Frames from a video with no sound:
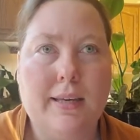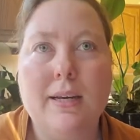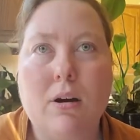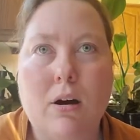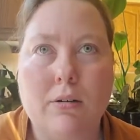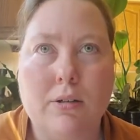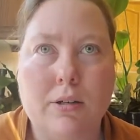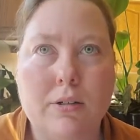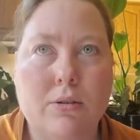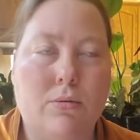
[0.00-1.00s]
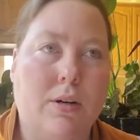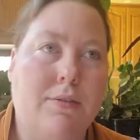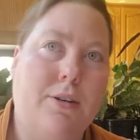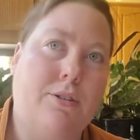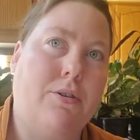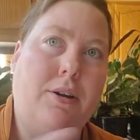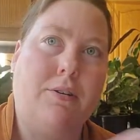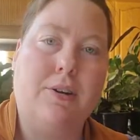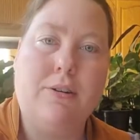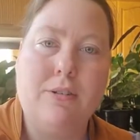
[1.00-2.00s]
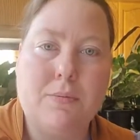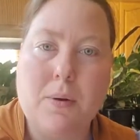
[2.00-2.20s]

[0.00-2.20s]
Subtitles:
e-collars or if you're a trainer who uses